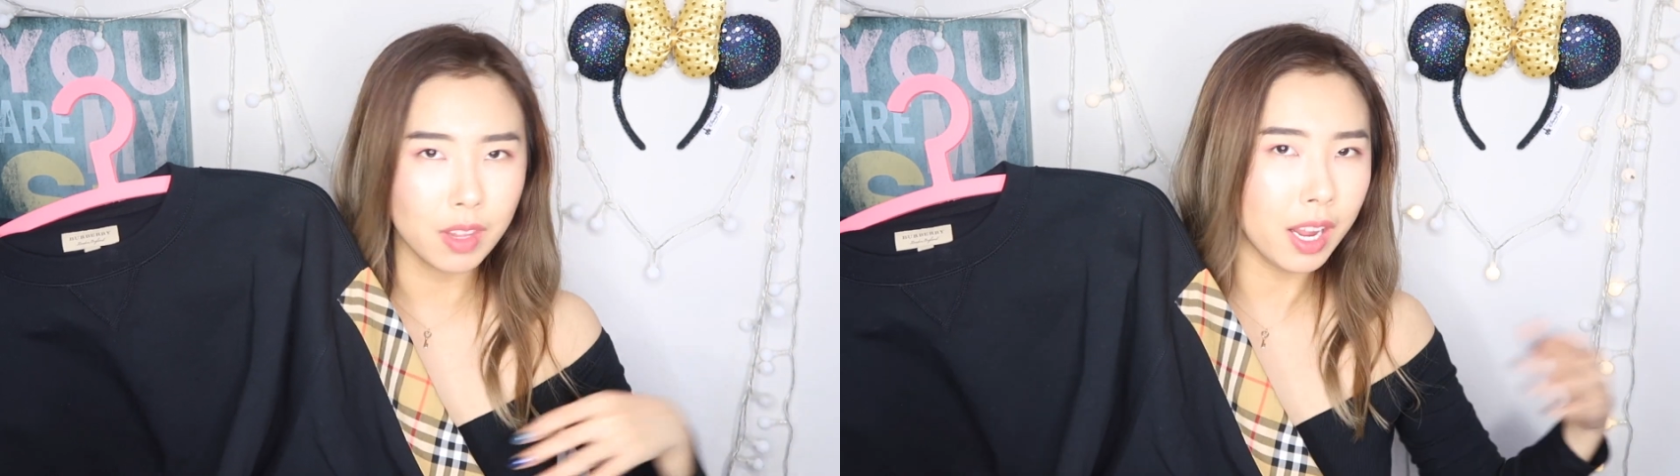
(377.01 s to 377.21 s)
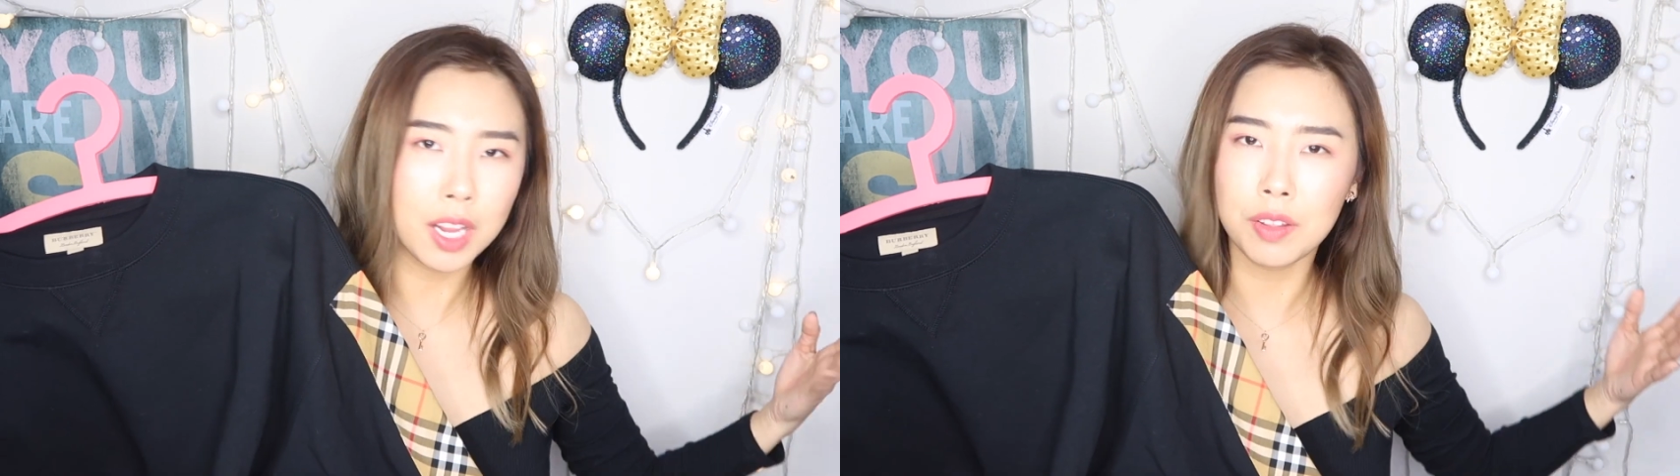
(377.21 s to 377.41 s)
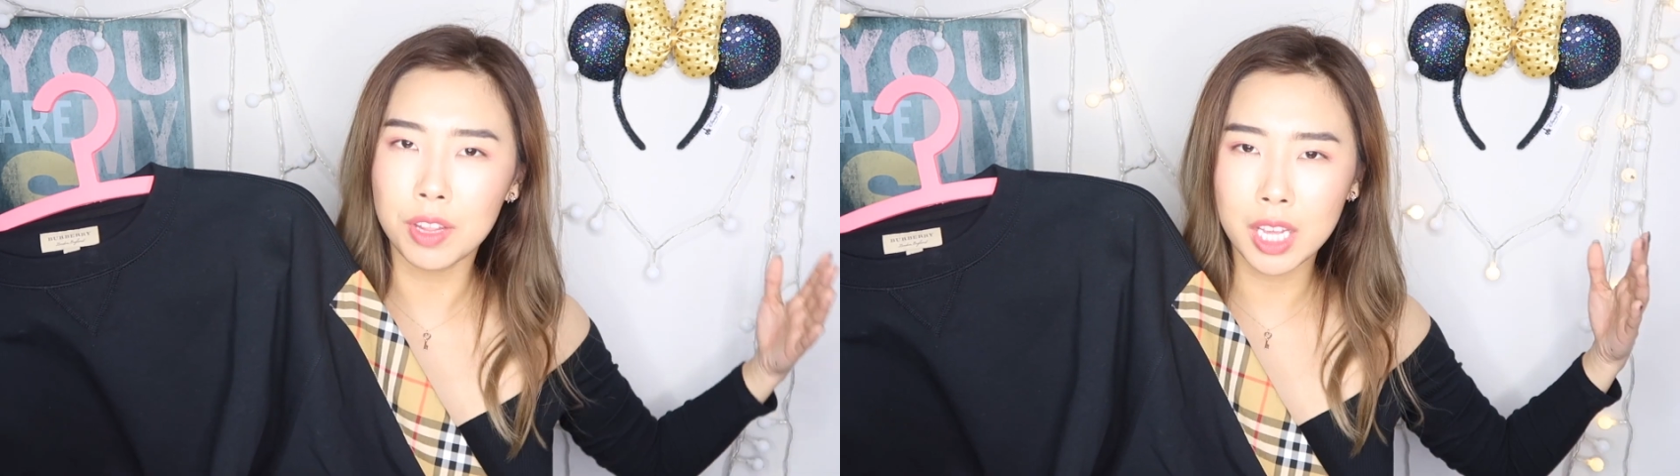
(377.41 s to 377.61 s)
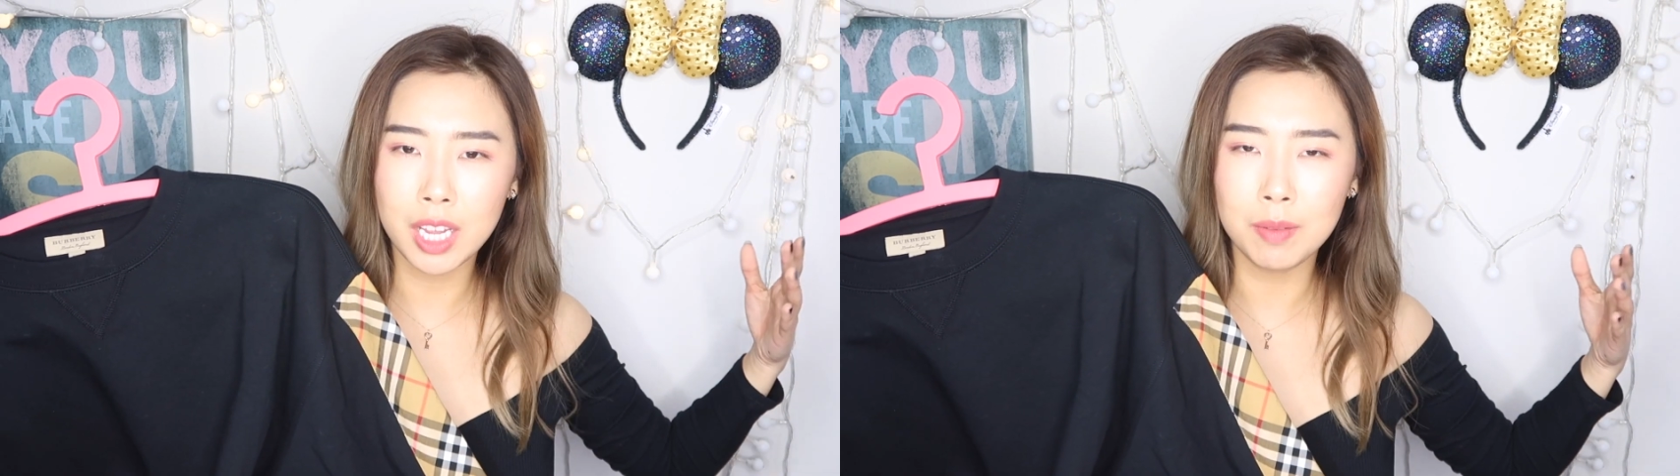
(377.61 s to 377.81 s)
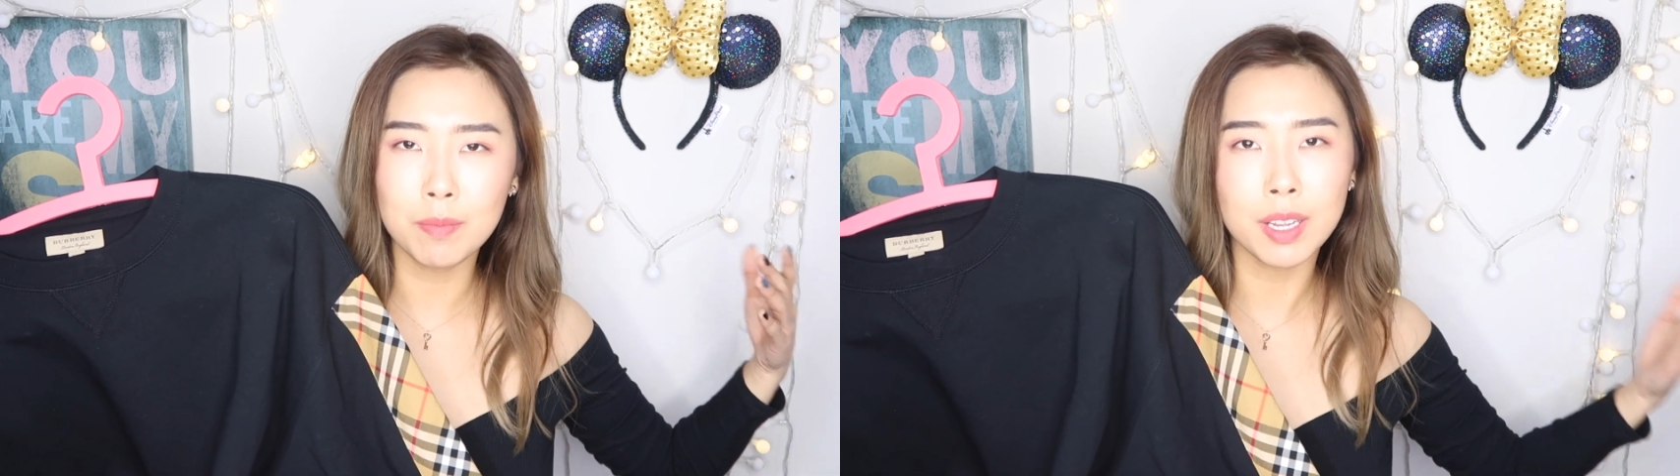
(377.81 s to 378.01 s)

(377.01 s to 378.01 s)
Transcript: anything.